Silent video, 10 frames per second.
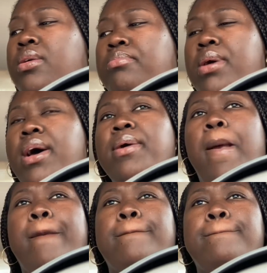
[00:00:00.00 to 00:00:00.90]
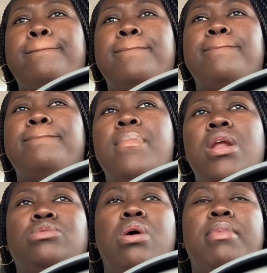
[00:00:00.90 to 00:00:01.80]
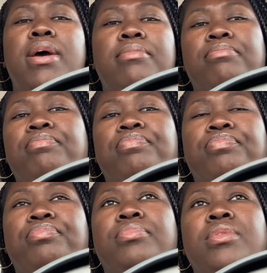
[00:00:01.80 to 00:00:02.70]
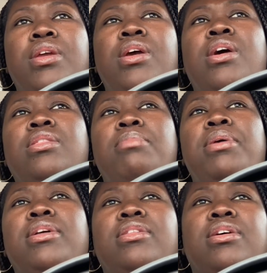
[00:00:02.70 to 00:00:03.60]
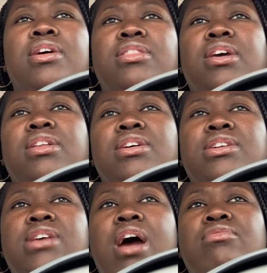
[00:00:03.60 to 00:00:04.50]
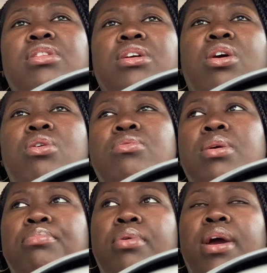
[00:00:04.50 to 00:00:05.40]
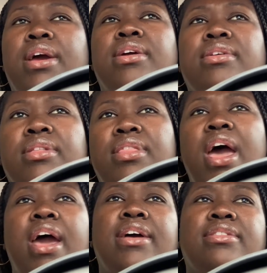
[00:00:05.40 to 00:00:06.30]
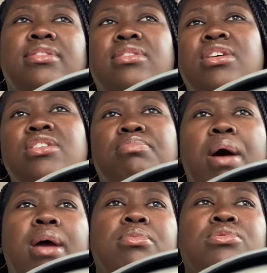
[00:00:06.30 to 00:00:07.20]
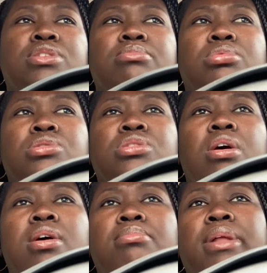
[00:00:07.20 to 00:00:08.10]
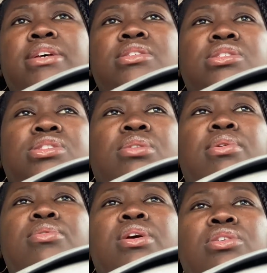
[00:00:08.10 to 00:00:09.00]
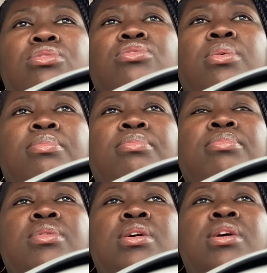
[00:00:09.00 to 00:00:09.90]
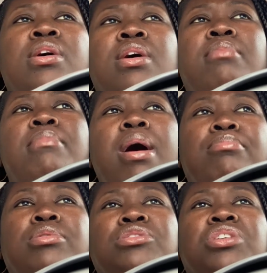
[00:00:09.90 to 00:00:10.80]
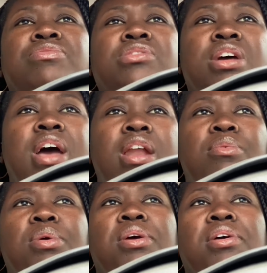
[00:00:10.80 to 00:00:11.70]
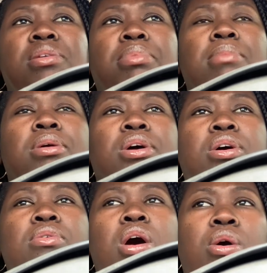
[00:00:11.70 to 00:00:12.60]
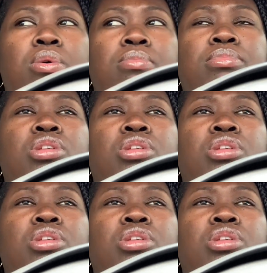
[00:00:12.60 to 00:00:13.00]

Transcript: But that's where I'm at. The good thing is, I really hope and pray that these Bibles and books are a blessing to someone who can use them. My bookshelf is looking kind of weird, but I'm going to go home.